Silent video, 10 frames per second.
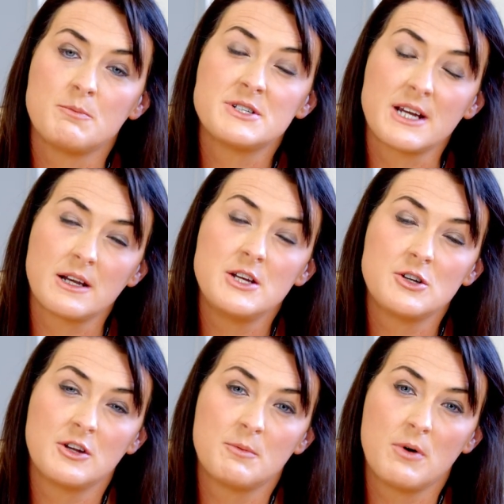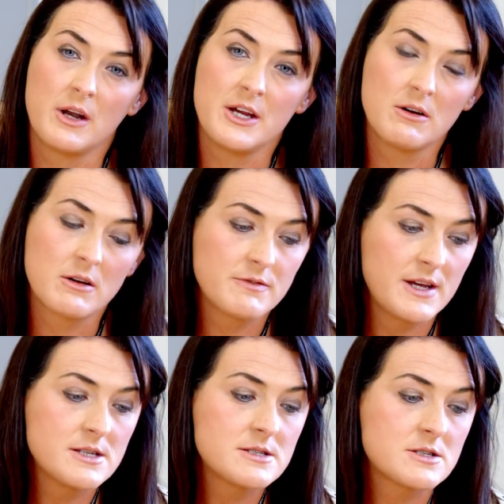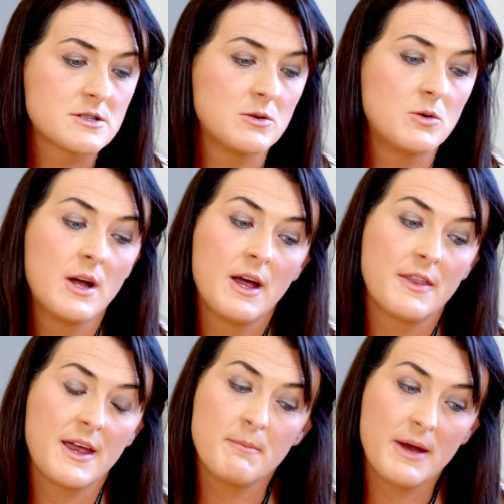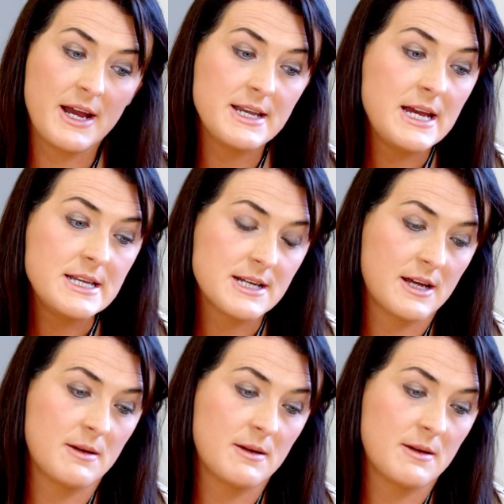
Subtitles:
particularly during the polyuric phase. So they may need